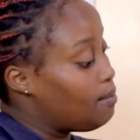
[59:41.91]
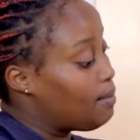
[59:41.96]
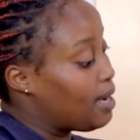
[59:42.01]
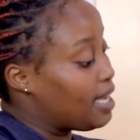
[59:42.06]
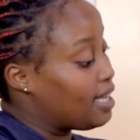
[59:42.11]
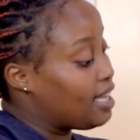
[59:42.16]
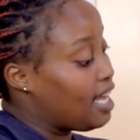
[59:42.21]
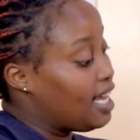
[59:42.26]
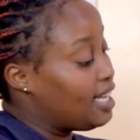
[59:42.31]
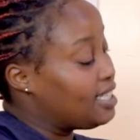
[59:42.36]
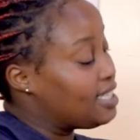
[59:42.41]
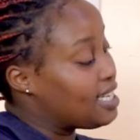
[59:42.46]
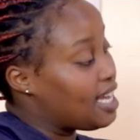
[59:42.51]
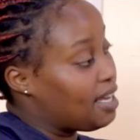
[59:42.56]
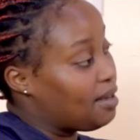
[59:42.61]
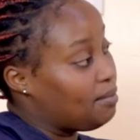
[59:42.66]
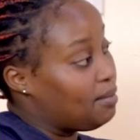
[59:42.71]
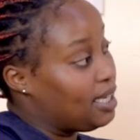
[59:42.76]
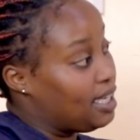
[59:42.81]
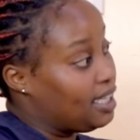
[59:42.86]
By that,
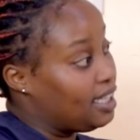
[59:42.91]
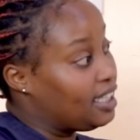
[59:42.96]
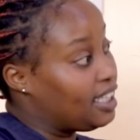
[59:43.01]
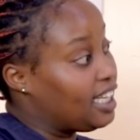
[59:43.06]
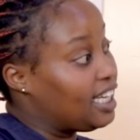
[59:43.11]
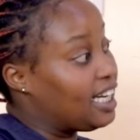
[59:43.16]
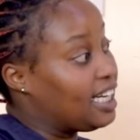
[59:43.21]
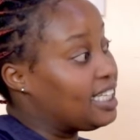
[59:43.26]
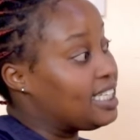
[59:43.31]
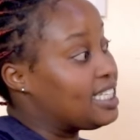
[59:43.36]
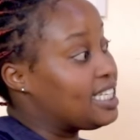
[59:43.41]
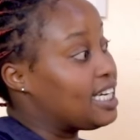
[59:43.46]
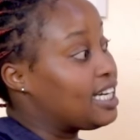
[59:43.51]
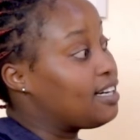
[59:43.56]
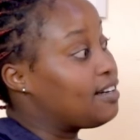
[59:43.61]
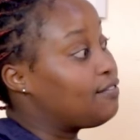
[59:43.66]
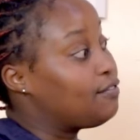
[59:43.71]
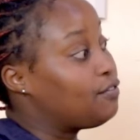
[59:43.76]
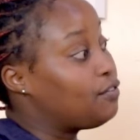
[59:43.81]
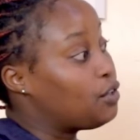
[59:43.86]
I mean they can
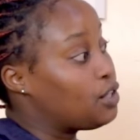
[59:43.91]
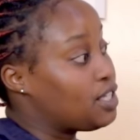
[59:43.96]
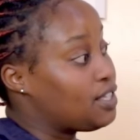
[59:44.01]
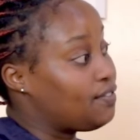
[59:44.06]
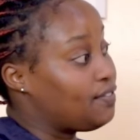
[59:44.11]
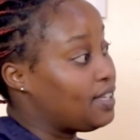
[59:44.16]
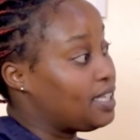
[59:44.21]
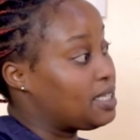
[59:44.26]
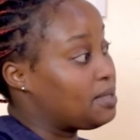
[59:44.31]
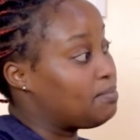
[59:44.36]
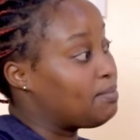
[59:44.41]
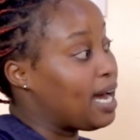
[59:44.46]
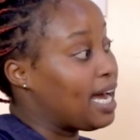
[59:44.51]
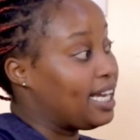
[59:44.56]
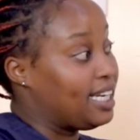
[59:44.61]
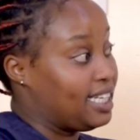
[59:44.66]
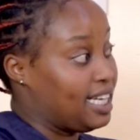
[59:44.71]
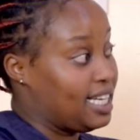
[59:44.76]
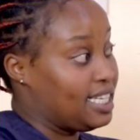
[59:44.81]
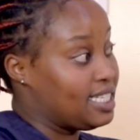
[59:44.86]
take phosphate
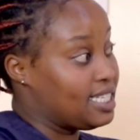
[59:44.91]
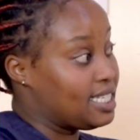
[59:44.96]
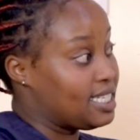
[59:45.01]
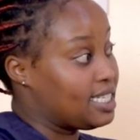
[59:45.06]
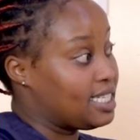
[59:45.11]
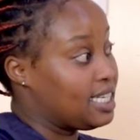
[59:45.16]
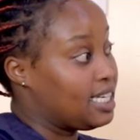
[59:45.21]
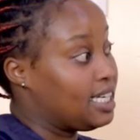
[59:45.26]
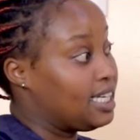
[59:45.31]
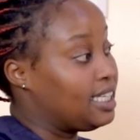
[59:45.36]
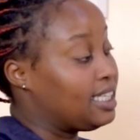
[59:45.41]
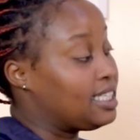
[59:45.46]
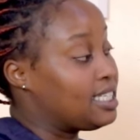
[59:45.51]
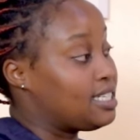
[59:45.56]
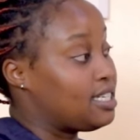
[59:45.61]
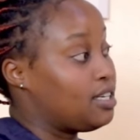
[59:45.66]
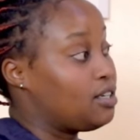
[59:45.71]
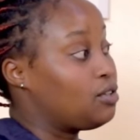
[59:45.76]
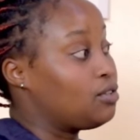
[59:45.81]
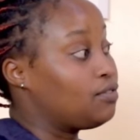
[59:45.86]
binders
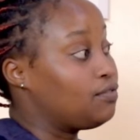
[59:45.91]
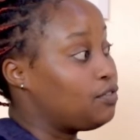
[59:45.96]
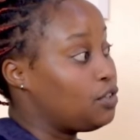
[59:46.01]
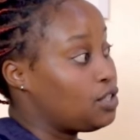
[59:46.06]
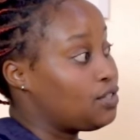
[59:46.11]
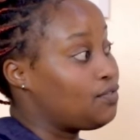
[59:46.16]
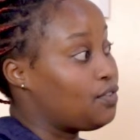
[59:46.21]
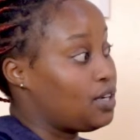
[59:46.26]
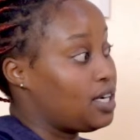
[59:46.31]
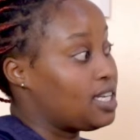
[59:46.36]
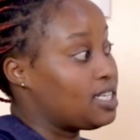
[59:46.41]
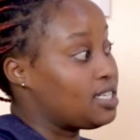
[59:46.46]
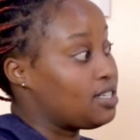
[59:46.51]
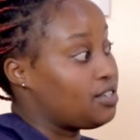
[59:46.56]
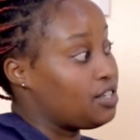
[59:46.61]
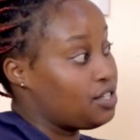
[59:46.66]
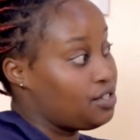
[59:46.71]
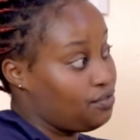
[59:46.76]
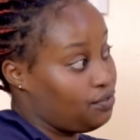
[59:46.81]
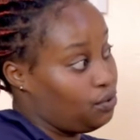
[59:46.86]
instead of
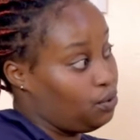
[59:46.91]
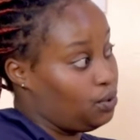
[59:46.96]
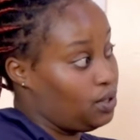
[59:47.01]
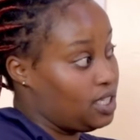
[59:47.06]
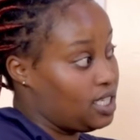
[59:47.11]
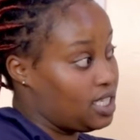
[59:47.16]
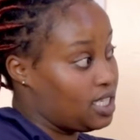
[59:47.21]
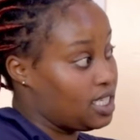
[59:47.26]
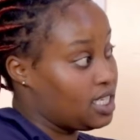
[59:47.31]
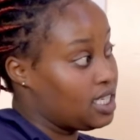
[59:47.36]
phosphorus-rich foods.